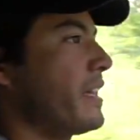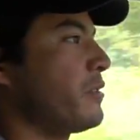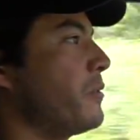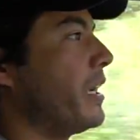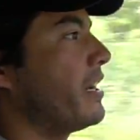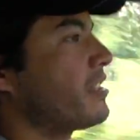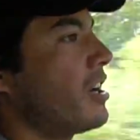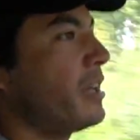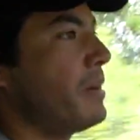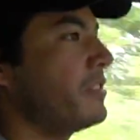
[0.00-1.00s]
that's when we got
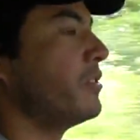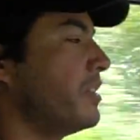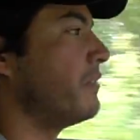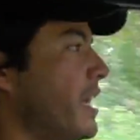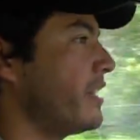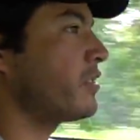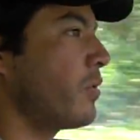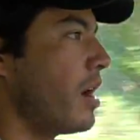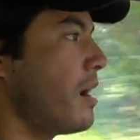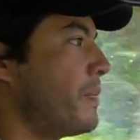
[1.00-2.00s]
talking about doing the V8
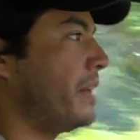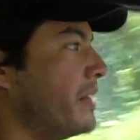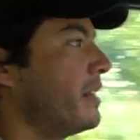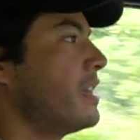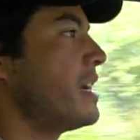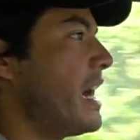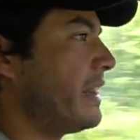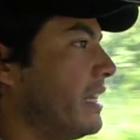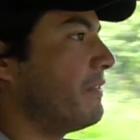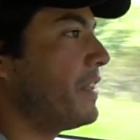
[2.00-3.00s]
swap, and
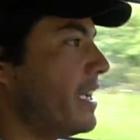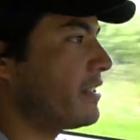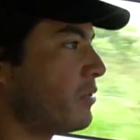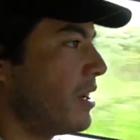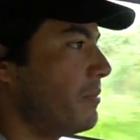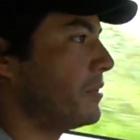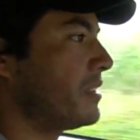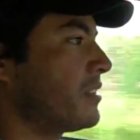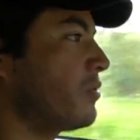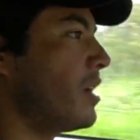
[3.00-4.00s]
I think the V8 swap
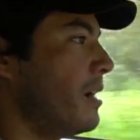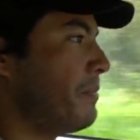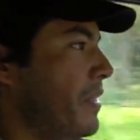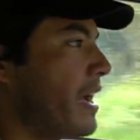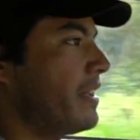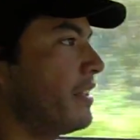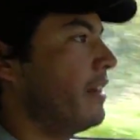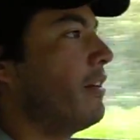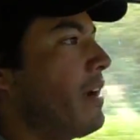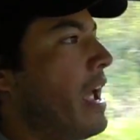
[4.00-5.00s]
was a swap that, you
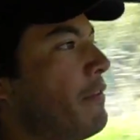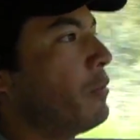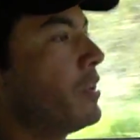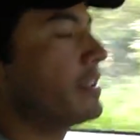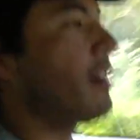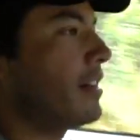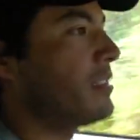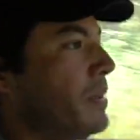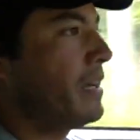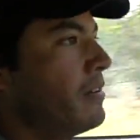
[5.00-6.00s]
know, everyone
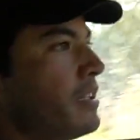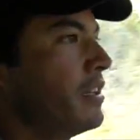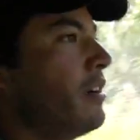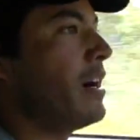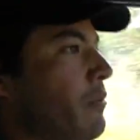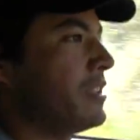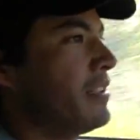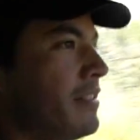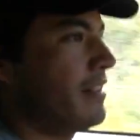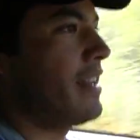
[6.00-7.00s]
talked about. You know, I wasn't,